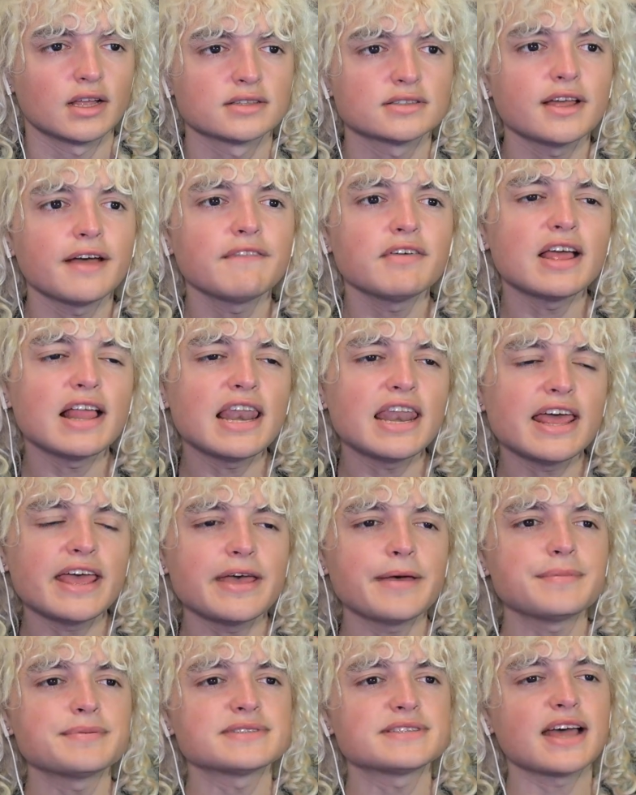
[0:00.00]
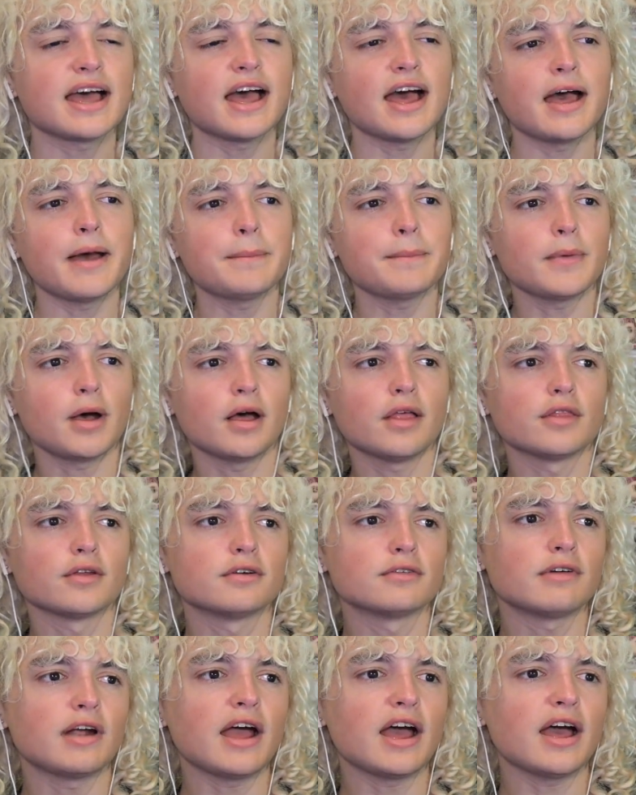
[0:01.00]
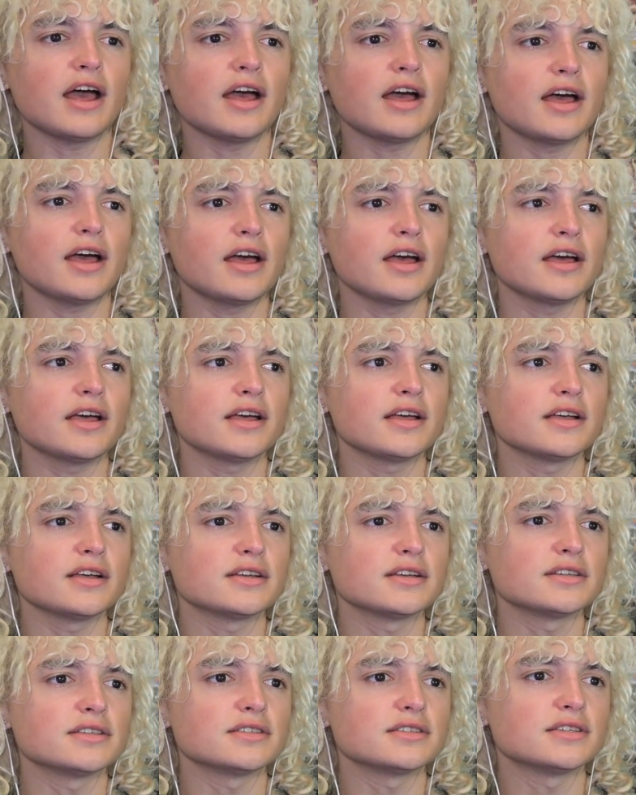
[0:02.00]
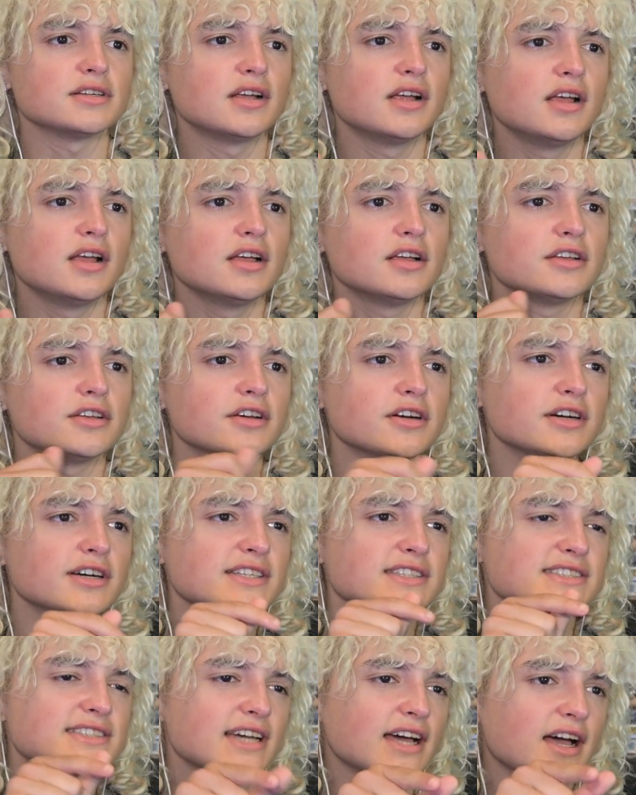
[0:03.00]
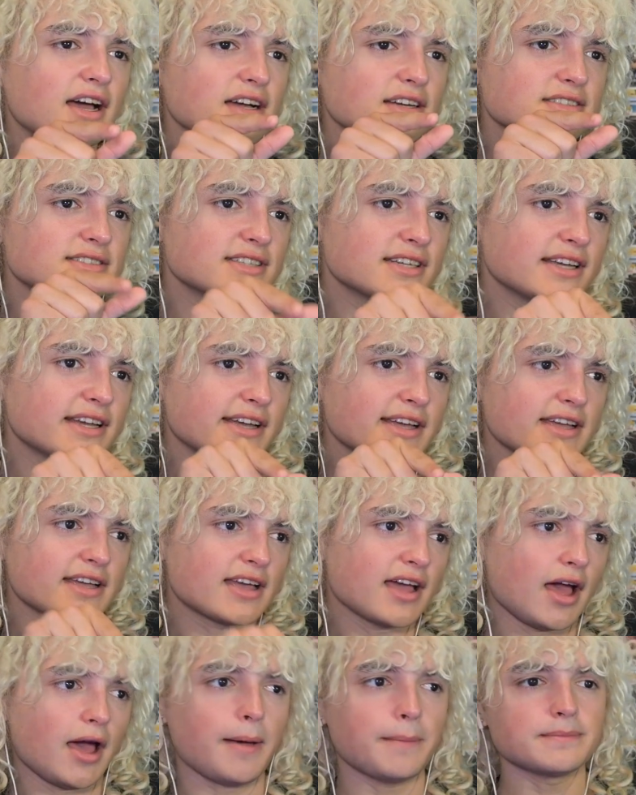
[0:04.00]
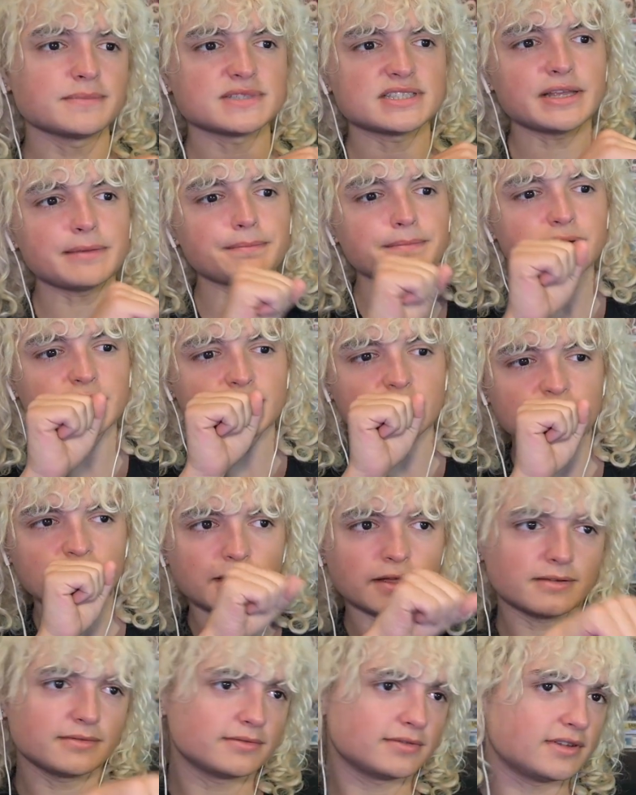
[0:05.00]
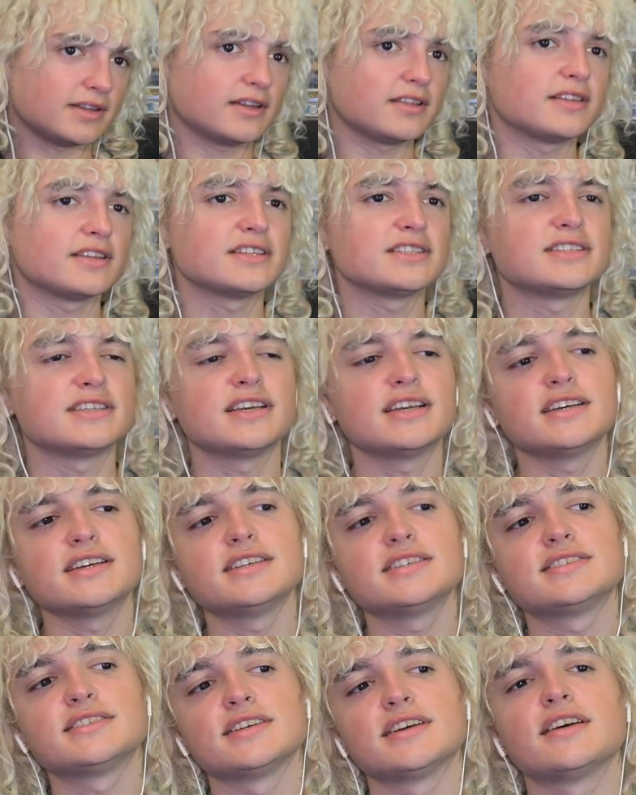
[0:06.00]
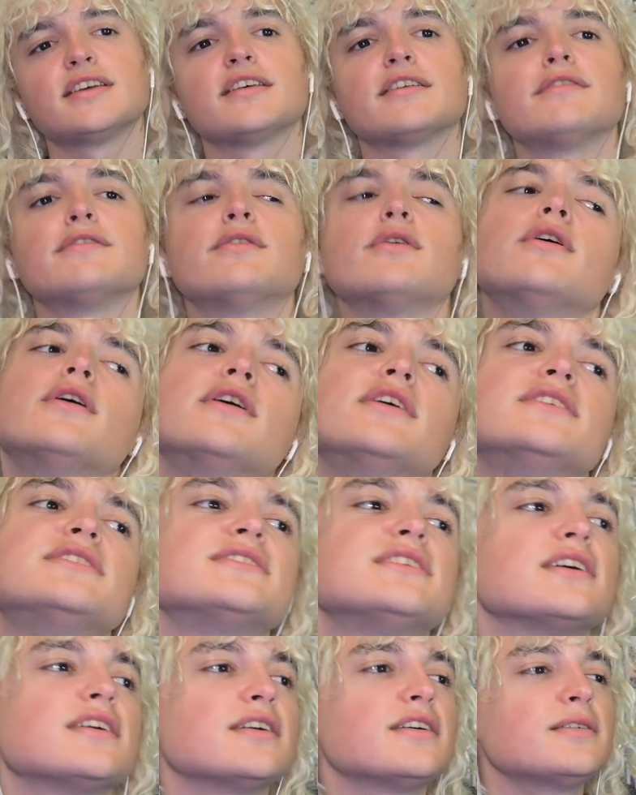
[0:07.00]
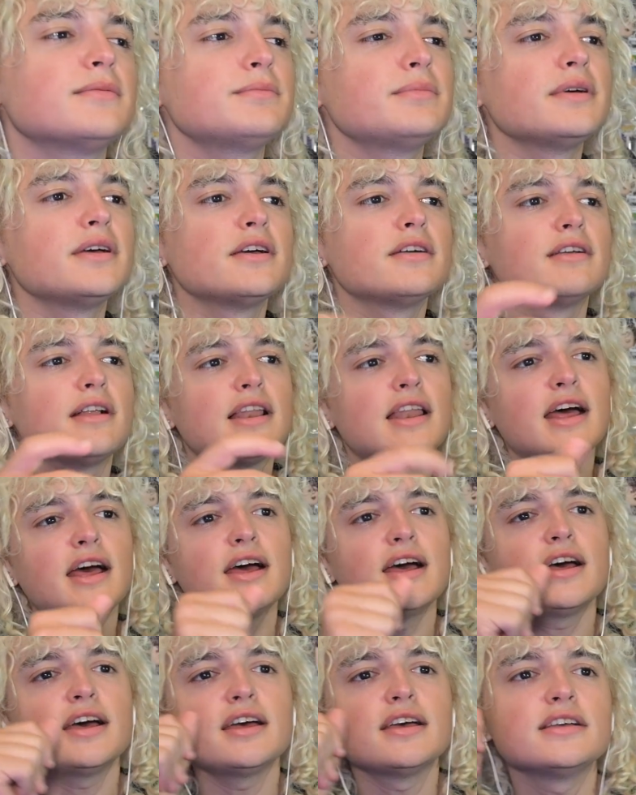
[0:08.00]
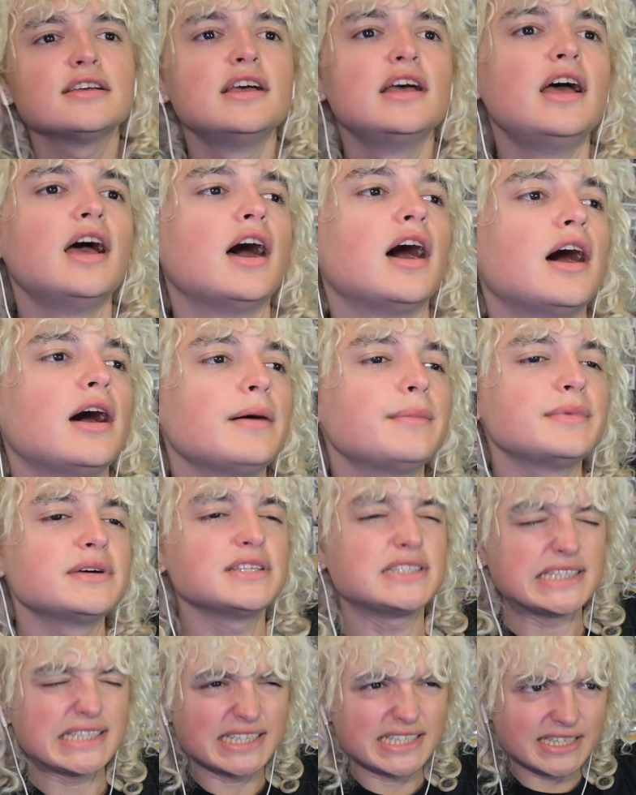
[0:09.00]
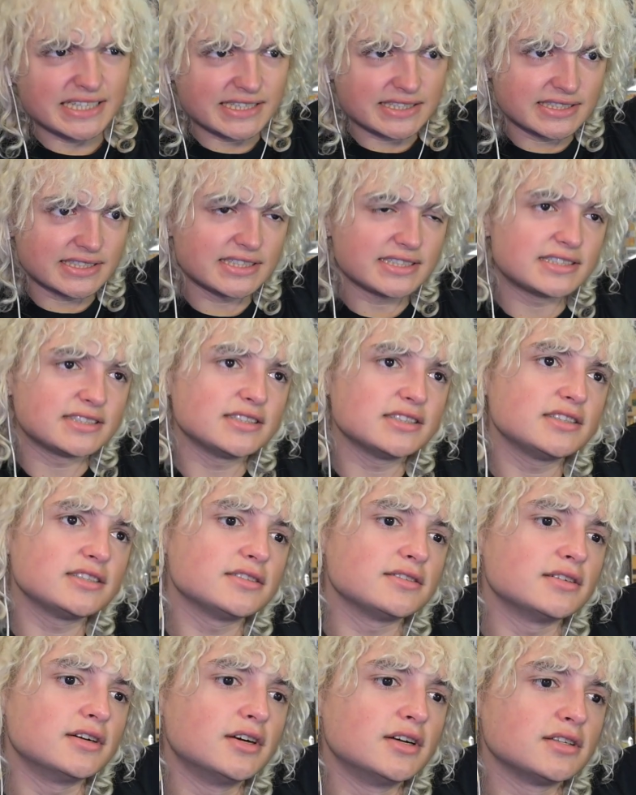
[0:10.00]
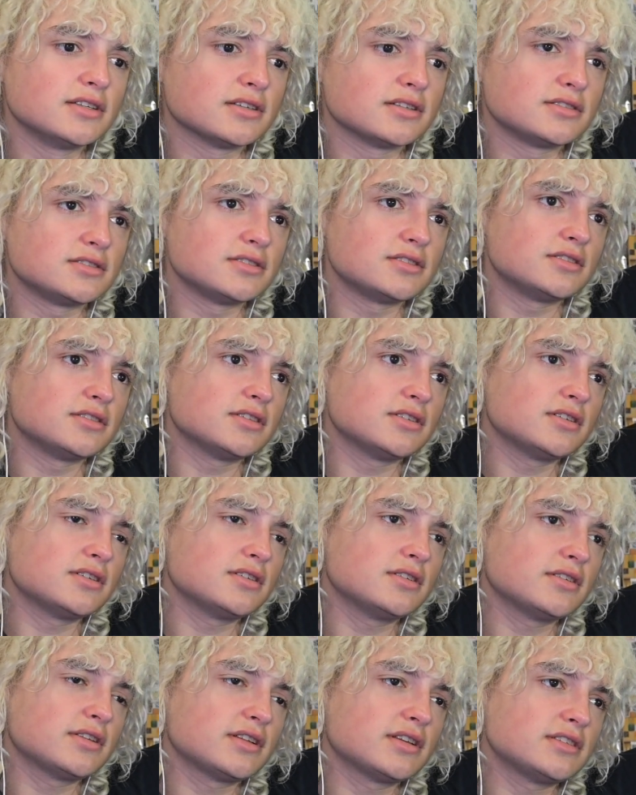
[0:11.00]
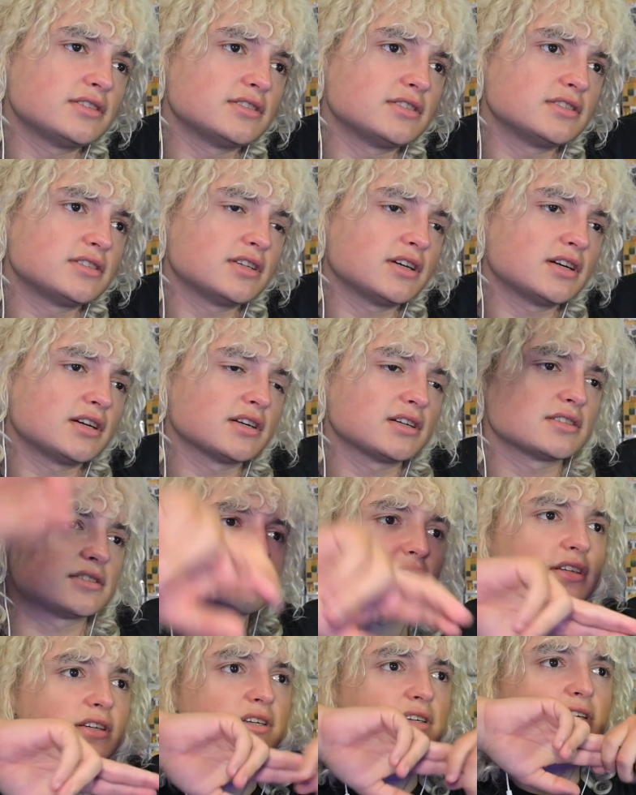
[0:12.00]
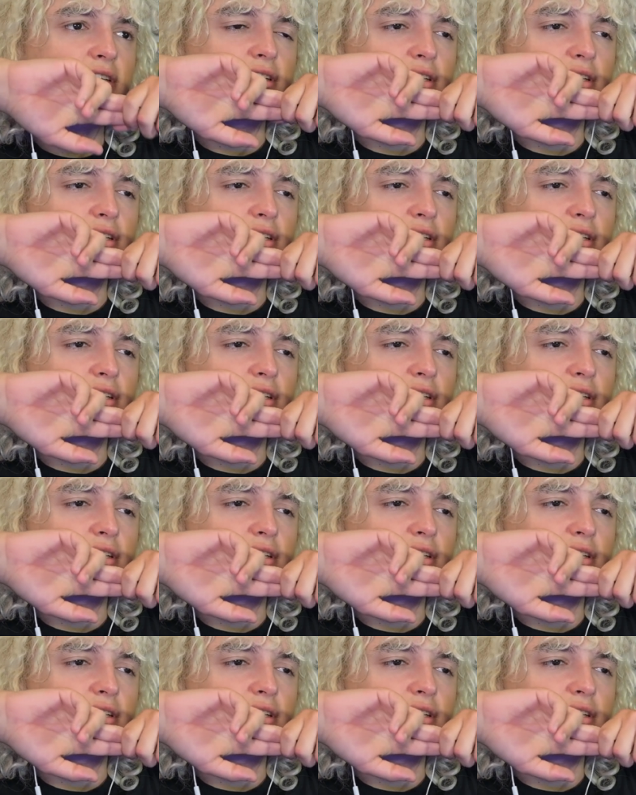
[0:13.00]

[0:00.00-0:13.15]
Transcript: The flips, I'm on the rise. You're toxic, I'm surprised. And the taste of the voice, I'm very light. I'm addicted to you. Don't you know that you're toxic?